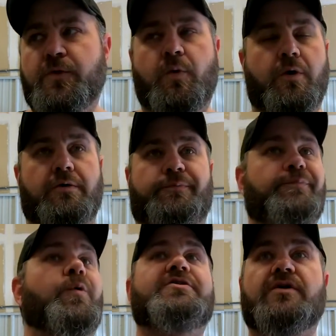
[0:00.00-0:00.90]
or
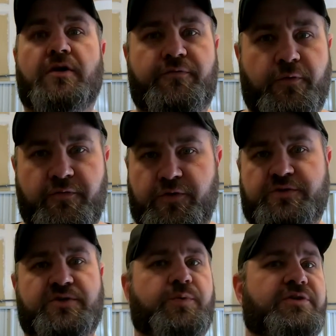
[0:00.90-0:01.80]
what to look for
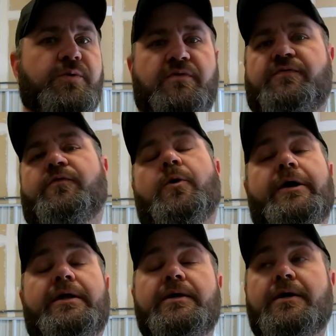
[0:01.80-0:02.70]
versus what to avoid